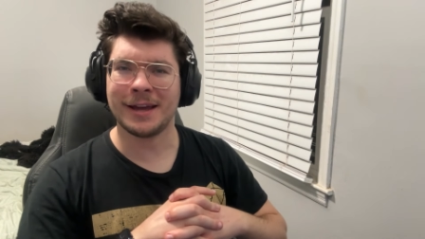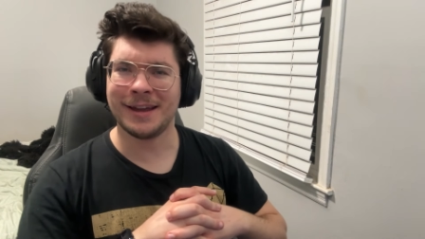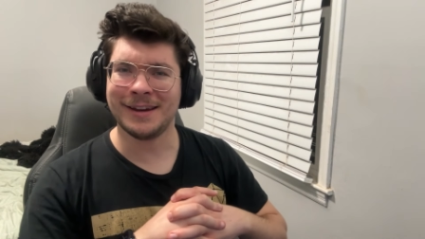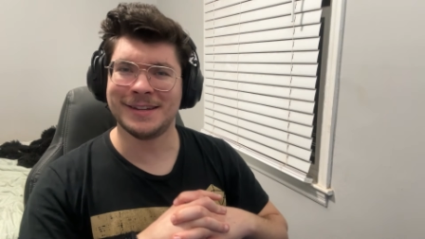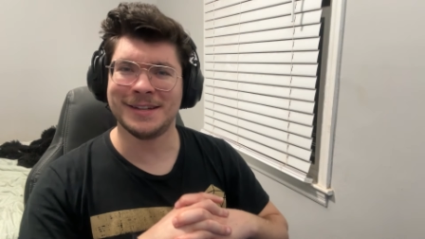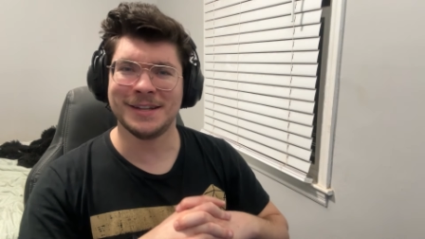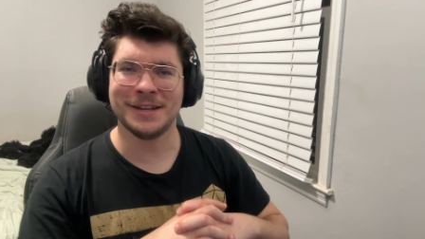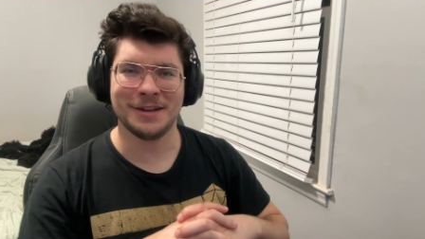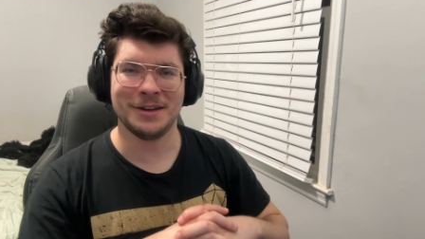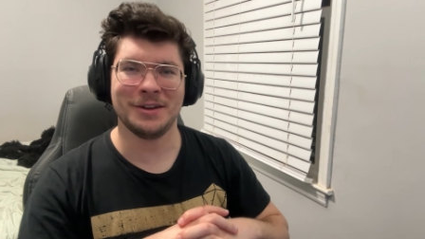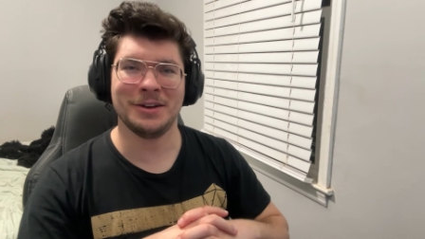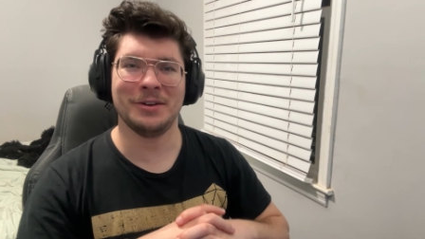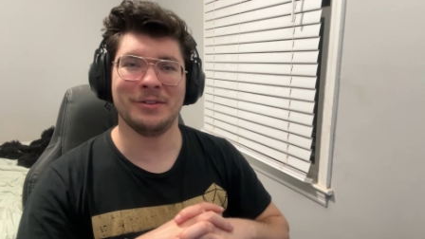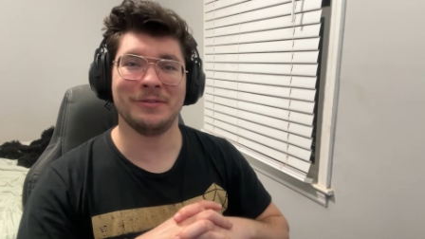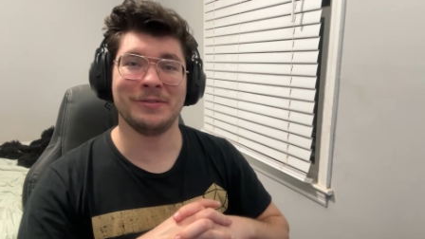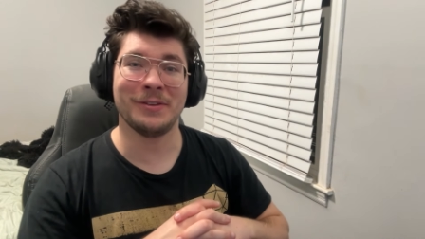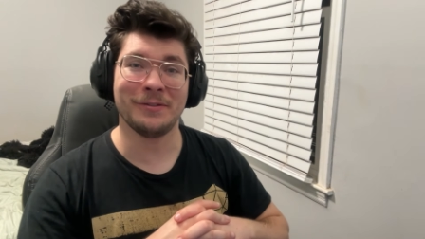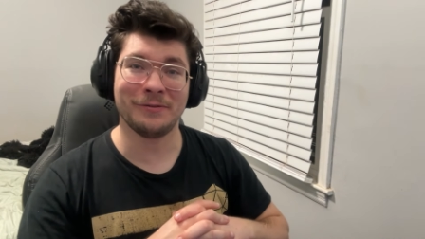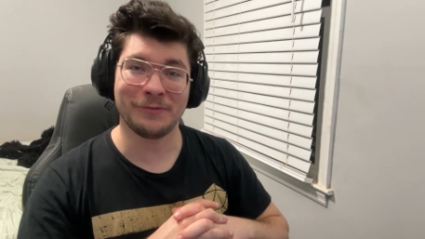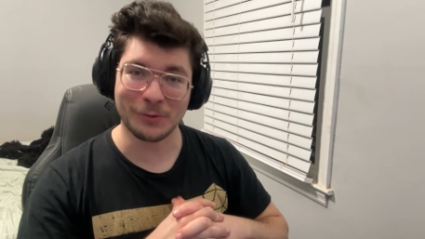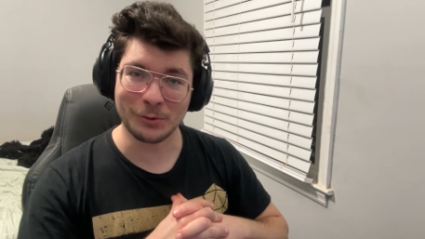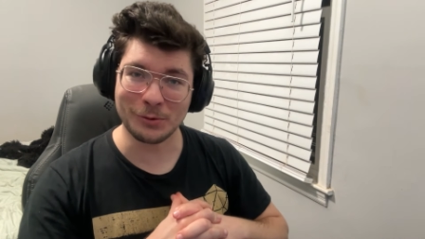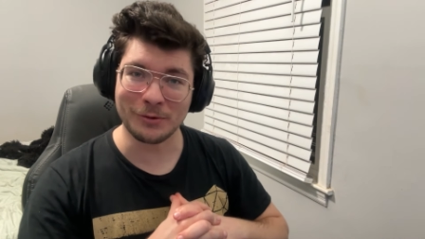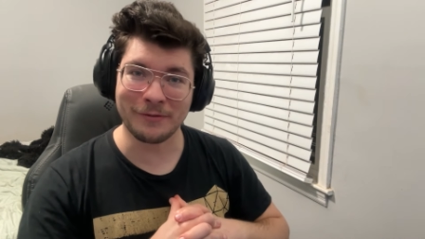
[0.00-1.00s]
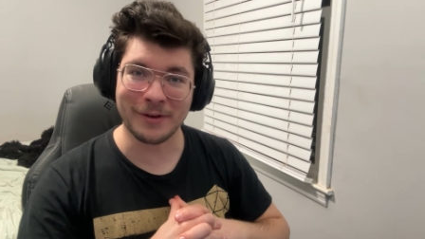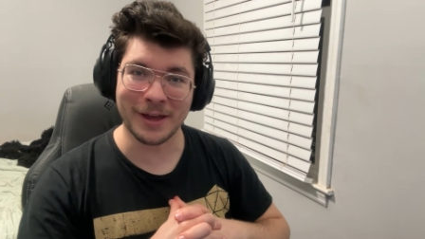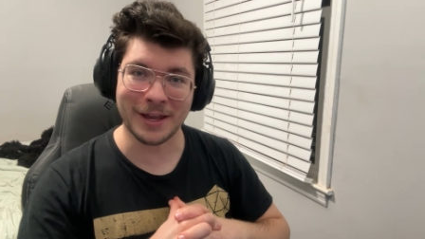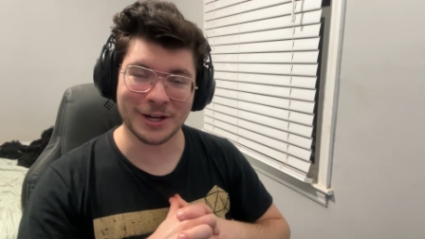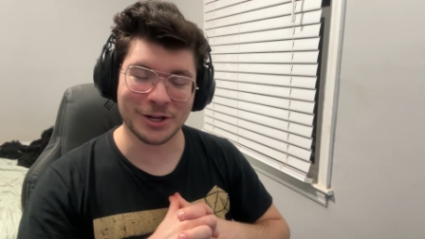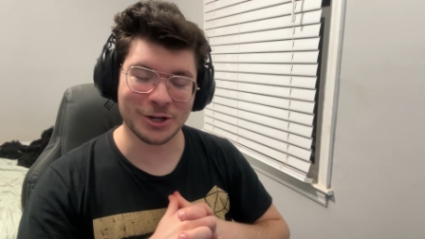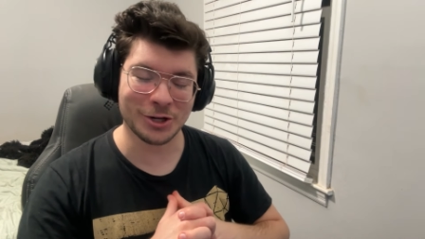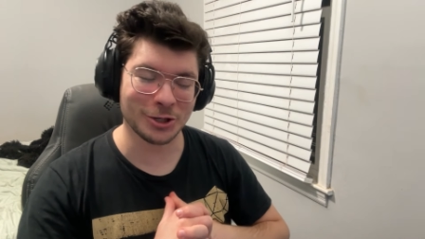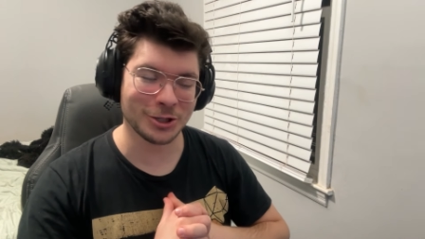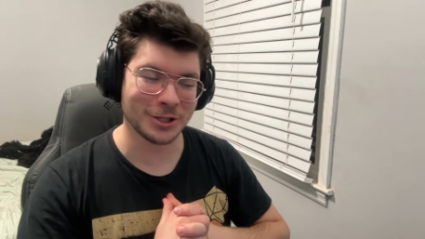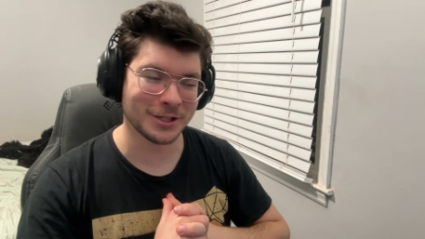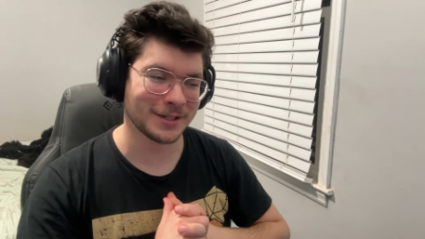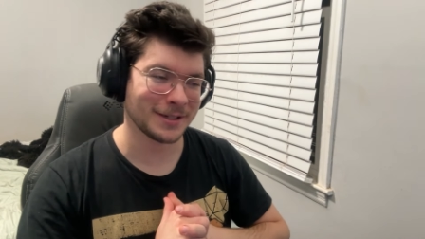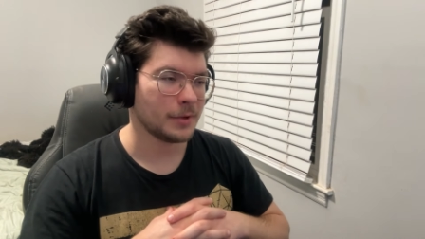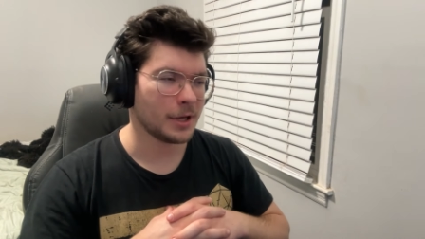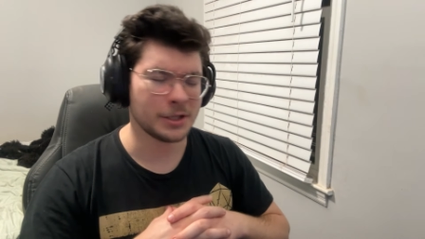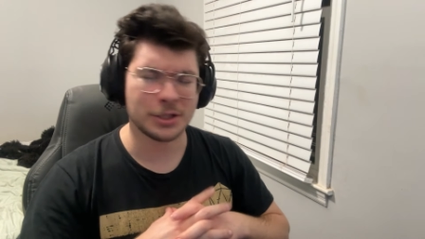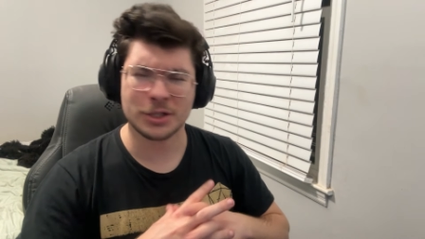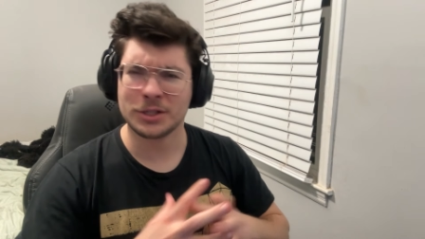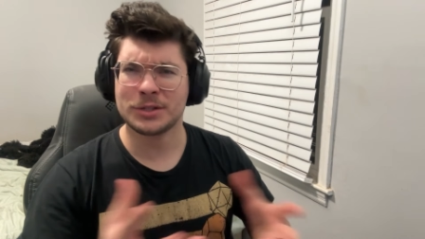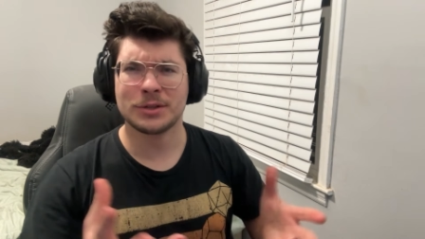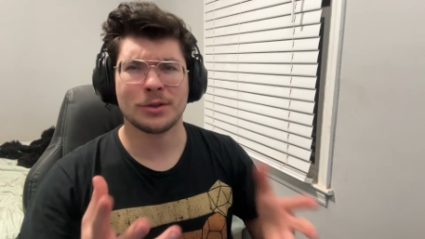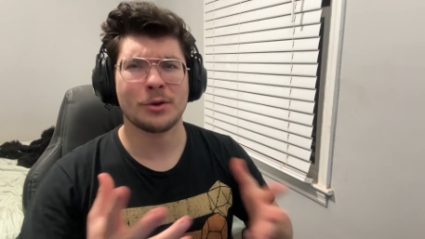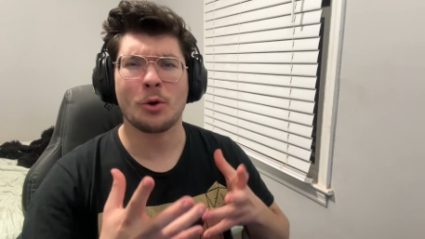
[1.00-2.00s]
idea of the food vendors and
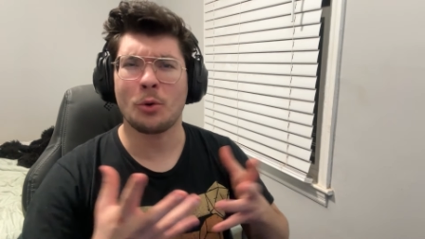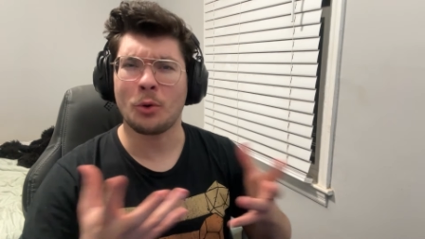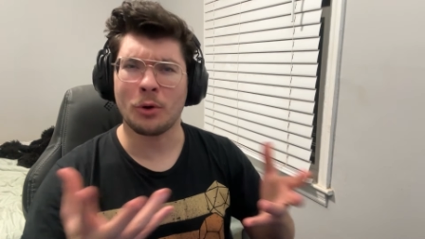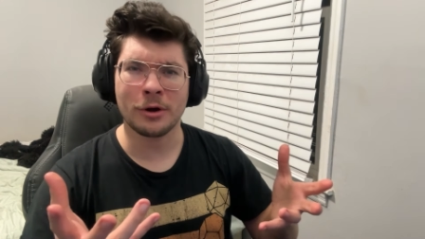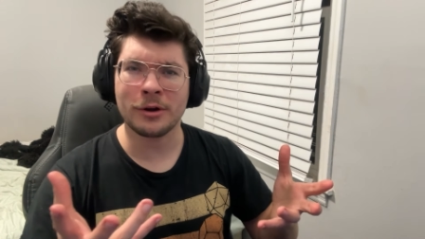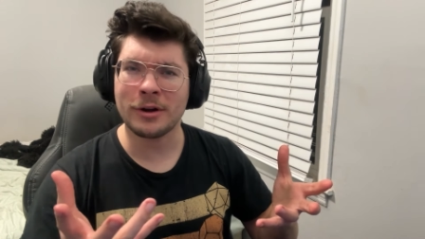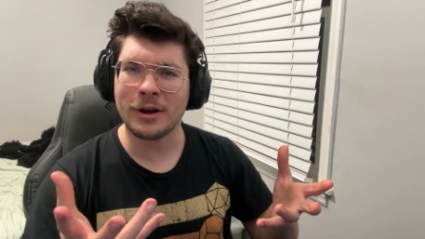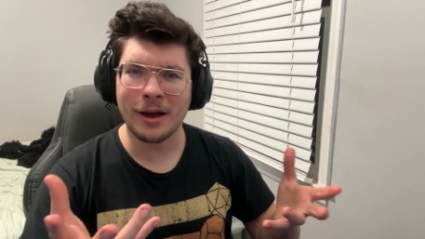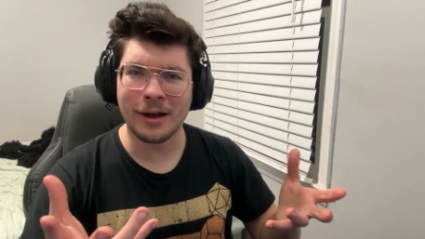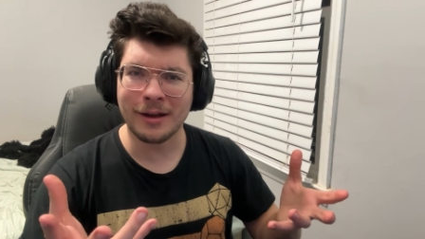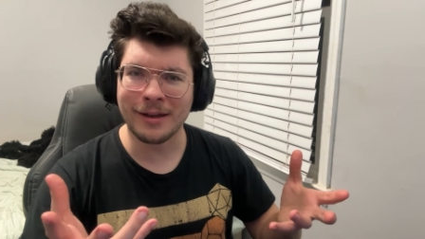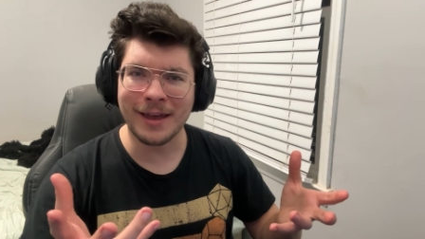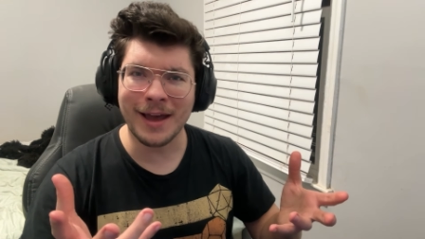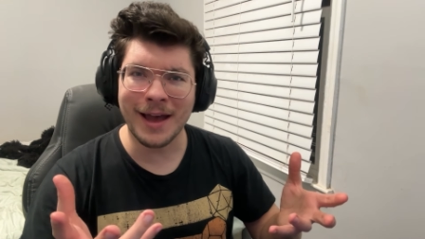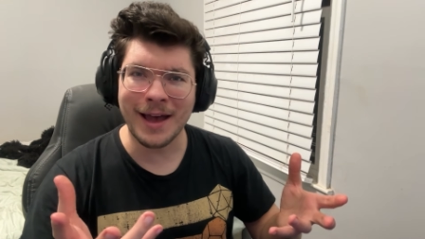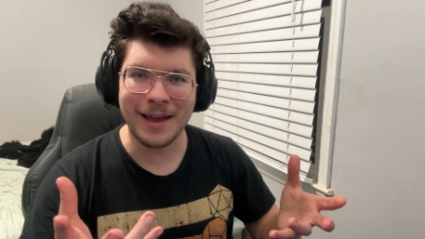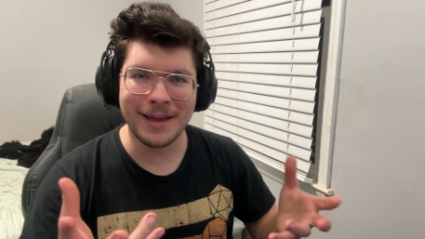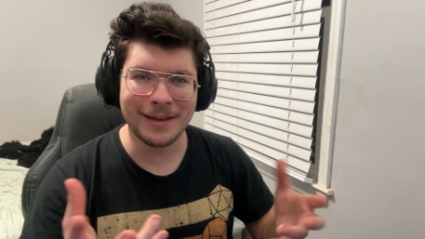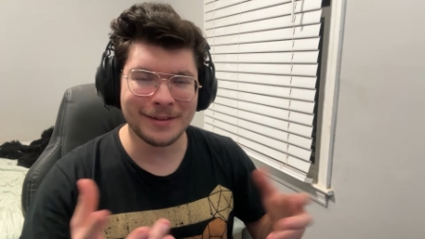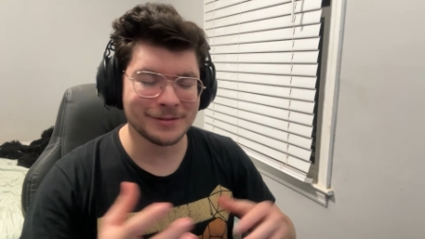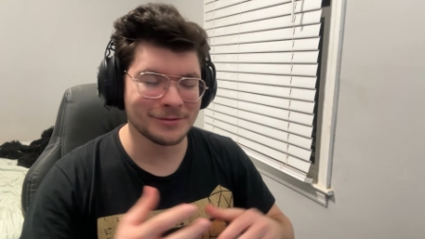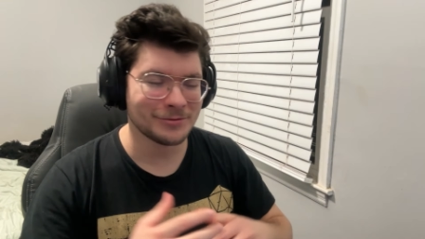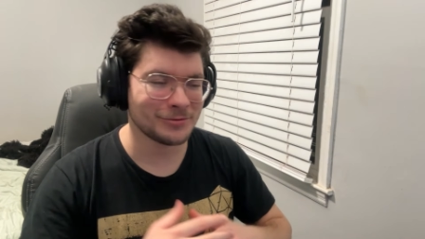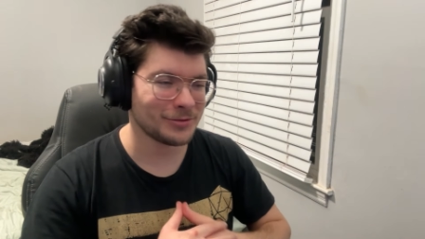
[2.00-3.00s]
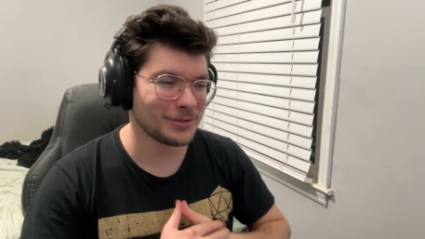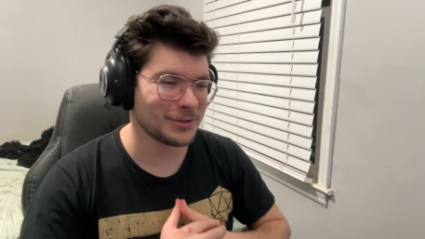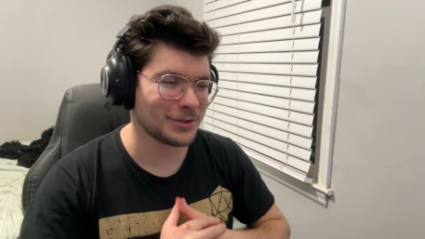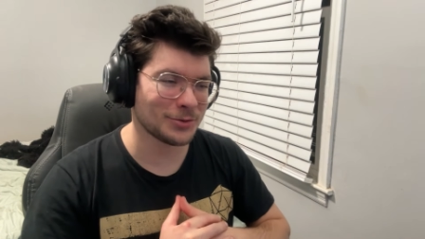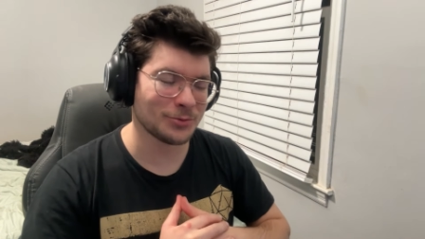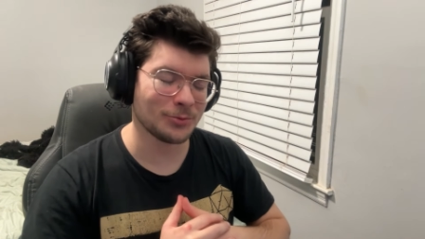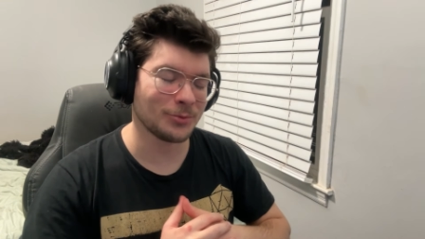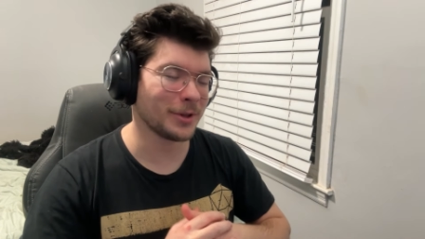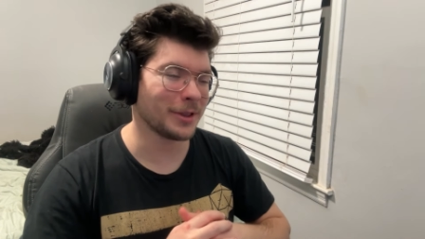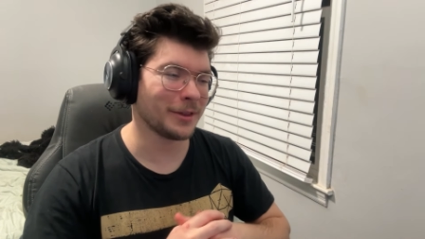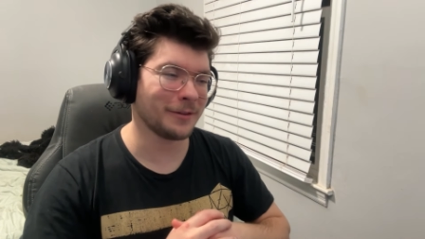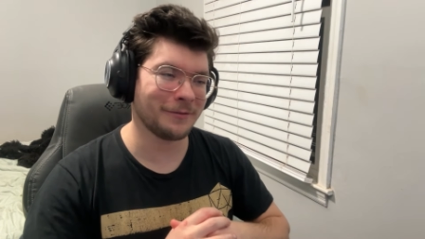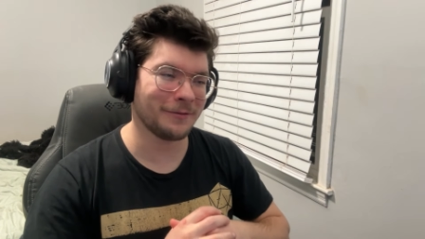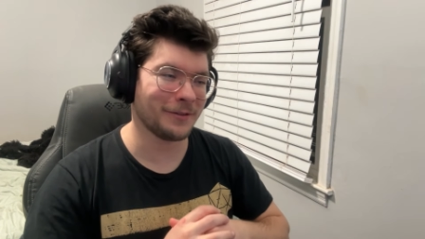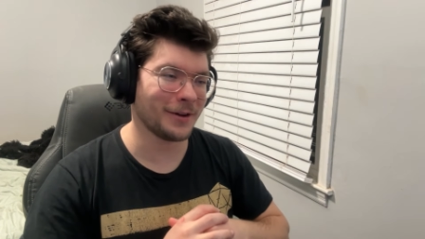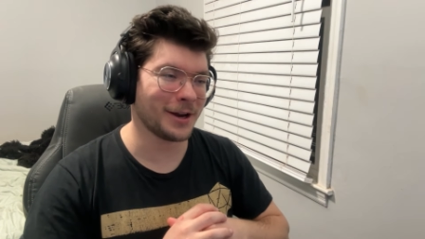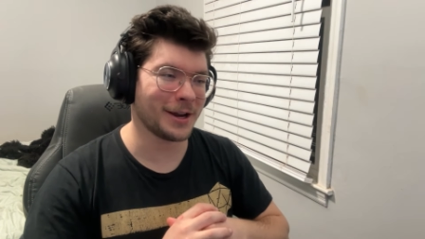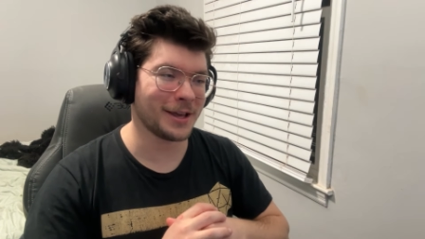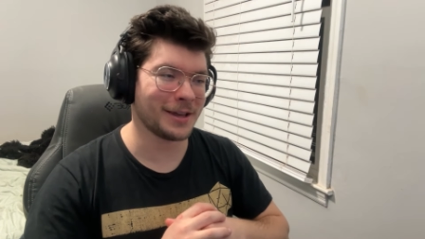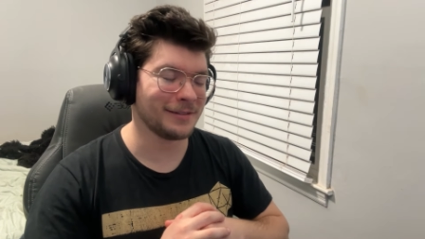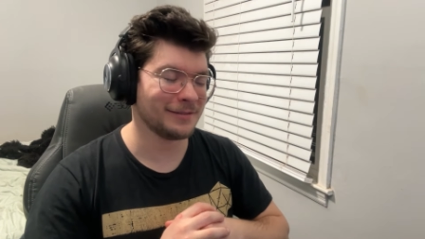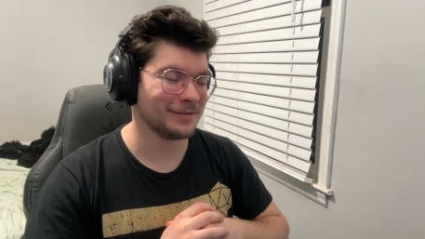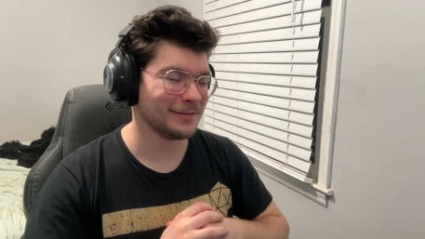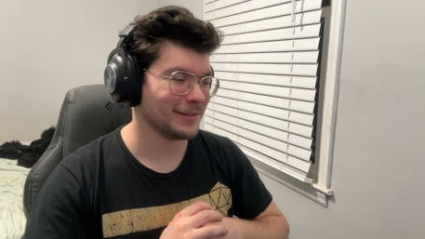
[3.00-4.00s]
just the corn dog guy. It's really
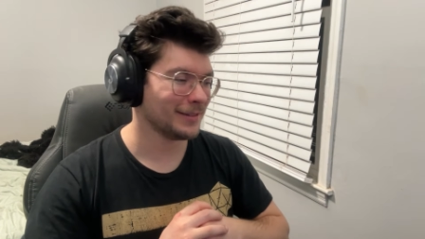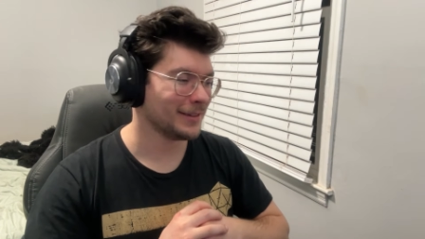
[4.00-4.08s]
funny.